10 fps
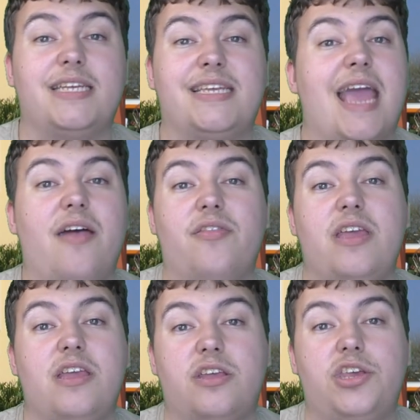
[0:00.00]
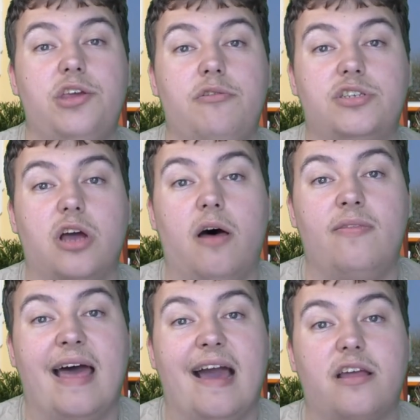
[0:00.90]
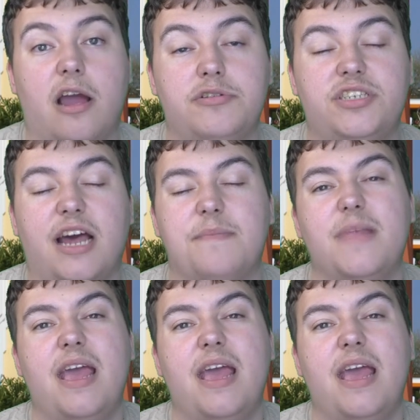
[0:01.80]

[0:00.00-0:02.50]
and get the queues on that coaster.